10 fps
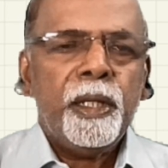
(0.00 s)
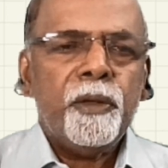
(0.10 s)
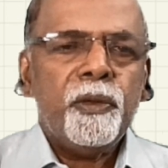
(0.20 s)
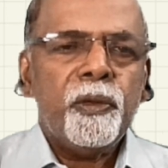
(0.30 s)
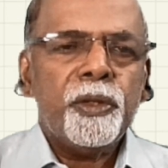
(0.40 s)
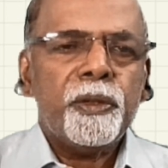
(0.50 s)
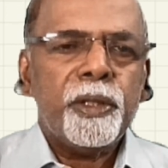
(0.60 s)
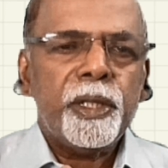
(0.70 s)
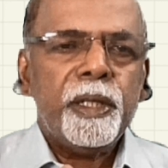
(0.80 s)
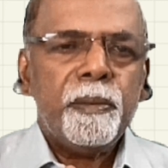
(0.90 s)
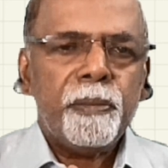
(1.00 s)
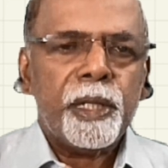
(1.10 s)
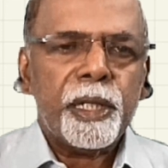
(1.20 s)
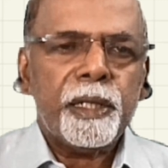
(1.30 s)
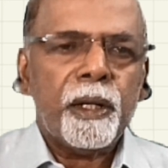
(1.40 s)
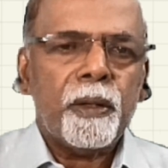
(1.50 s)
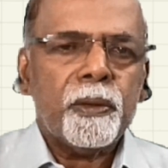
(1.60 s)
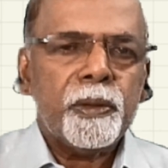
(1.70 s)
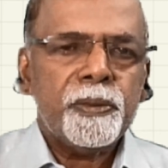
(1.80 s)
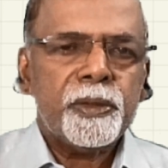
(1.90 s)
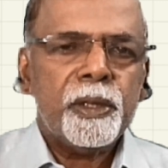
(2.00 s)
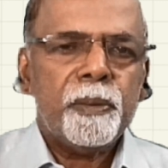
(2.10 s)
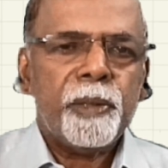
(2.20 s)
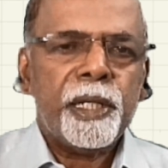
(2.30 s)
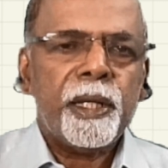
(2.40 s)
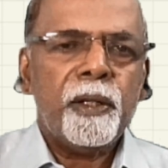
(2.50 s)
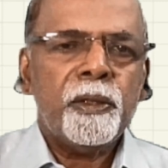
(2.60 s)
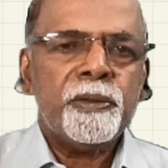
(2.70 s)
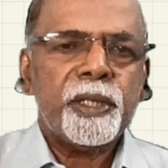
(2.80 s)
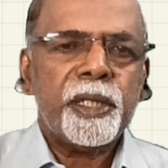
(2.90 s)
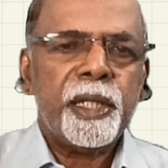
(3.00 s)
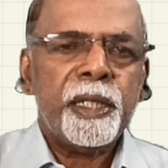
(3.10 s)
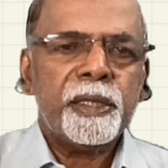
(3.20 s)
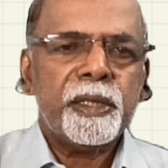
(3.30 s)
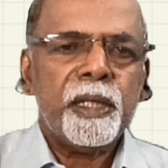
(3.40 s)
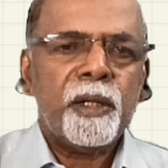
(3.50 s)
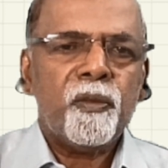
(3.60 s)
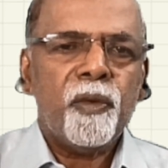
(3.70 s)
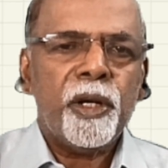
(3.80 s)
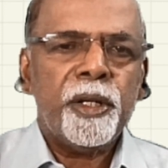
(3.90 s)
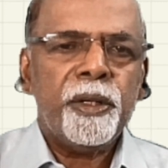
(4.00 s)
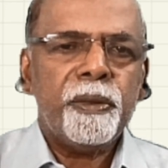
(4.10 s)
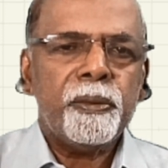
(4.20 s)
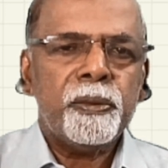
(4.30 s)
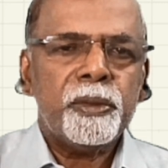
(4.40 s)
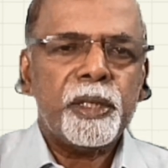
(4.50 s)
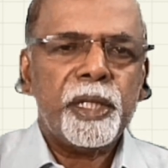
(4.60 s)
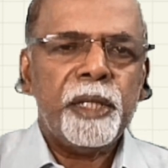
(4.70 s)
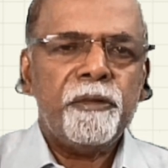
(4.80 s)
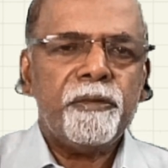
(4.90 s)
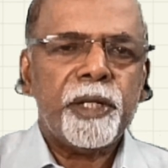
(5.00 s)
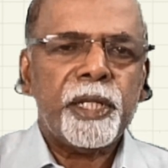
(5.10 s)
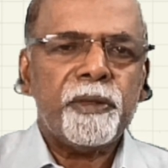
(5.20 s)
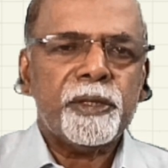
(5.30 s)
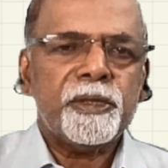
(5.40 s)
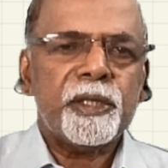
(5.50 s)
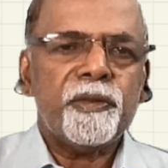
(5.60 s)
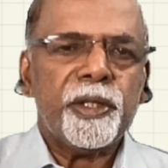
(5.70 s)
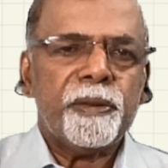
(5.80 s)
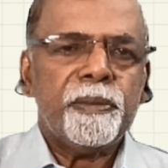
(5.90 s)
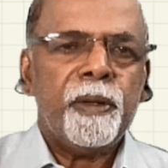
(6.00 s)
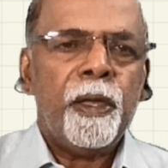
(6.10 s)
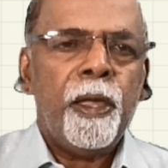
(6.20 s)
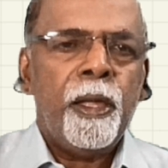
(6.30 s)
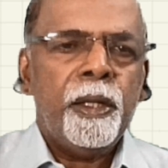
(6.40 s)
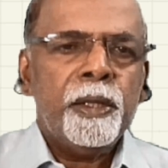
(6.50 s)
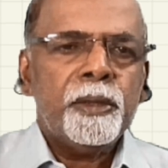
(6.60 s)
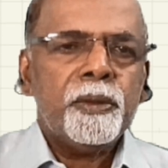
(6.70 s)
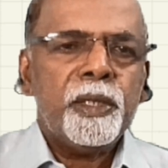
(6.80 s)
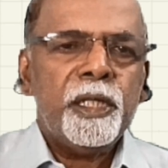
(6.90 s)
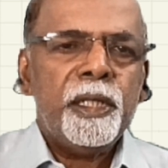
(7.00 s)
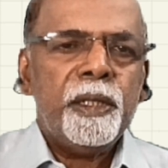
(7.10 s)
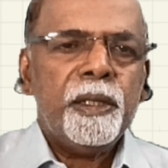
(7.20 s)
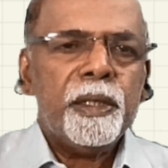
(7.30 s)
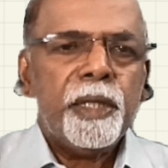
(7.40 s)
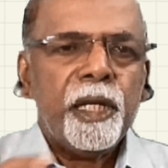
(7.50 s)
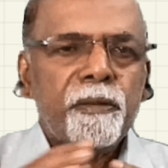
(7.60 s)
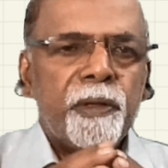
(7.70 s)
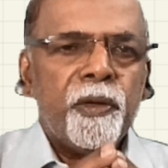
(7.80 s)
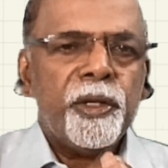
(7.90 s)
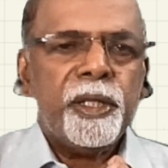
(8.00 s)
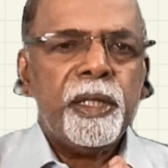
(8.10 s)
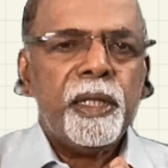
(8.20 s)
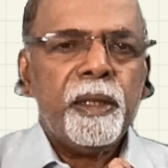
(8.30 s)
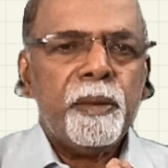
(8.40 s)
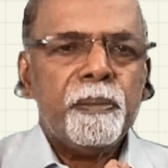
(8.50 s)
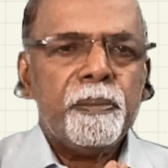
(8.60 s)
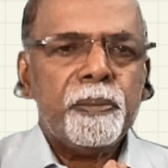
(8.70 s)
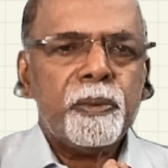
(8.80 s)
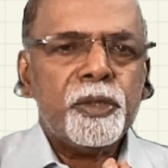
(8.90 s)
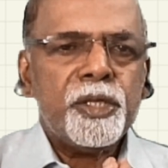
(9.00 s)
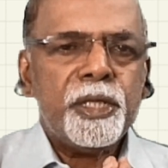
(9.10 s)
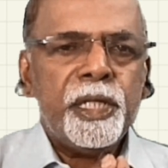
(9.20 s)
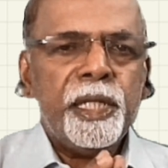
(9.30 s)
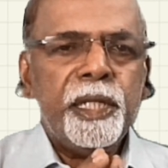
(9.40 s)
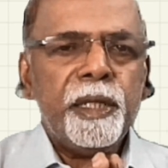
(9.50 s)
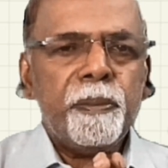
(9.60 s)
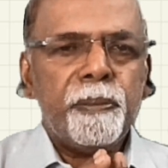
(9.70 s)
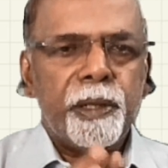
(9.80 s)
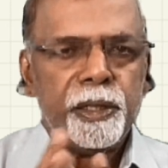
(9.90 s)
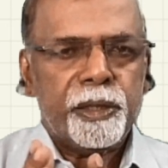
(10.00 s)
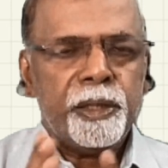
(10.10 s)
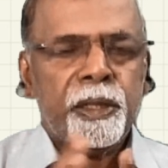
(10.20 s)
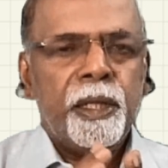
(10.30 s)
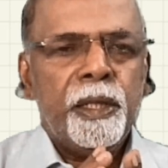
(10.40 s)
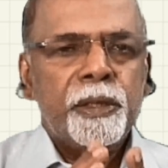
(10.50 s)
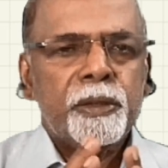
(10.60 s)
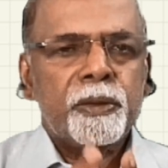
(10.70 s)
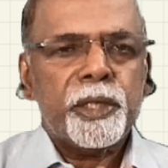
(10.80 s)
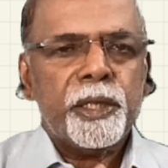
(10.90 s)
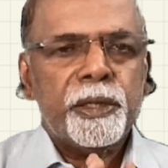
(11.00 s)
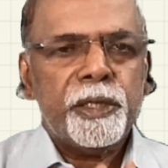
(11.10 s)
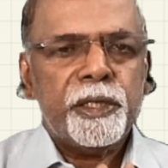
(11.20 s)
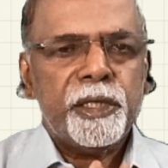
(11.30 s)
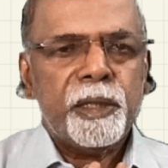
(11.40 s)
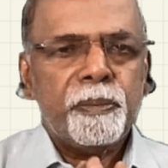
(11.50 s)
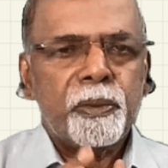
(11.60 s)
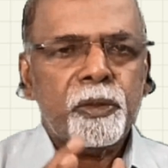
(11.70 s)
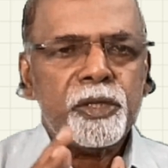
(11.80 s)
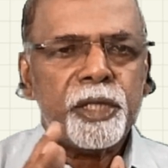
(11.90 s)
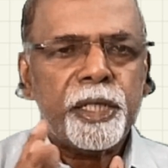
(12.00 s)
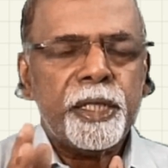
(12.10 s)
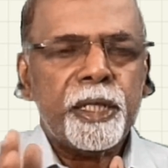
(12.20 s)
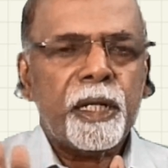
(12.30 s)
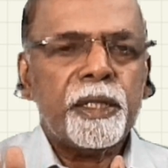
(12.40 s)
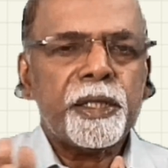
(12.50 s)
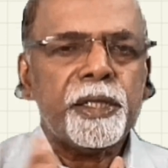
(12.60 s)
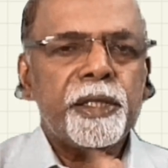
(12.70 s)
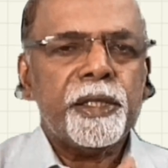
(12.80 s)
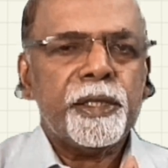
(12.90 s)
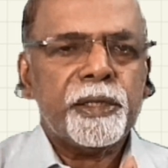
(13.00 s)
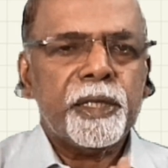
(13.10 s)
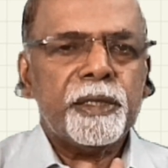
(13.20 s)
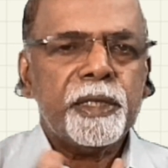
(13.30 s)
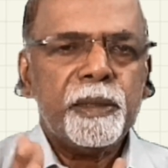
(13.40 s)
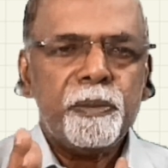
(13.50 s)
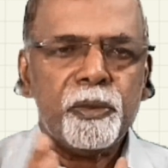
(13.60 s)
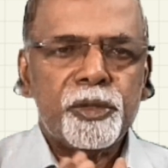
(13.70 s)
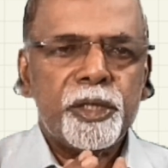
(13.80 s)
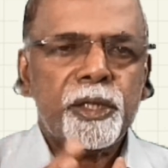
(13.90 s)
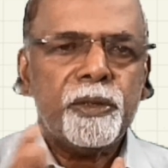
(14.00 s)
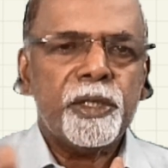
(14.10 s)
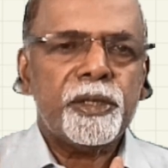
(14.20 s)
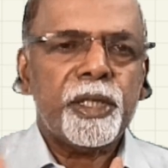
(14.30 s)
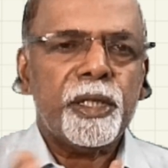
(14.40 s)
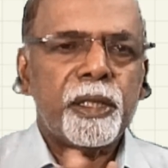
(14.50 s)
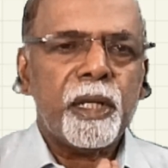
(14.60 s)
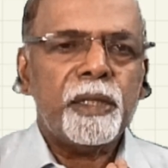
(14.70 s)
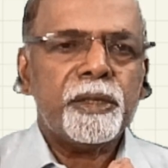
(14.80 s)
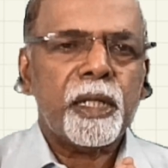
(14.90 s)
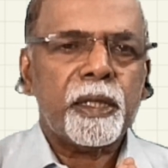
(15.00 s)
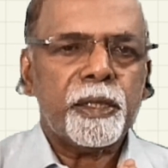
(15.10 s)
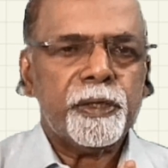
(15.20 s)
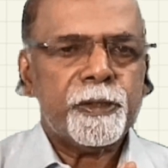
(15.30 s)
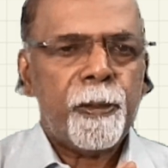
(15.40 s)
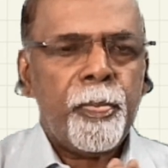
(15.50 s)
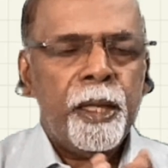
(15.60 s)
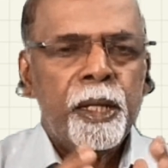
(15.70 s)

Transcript: Now go to the parietal lobes. Parietal lobes areas are 1, 2, 3, 5 and 7. So they are found in the posterior part. So again it is in the post-central region. That is posterior to the central sulcus.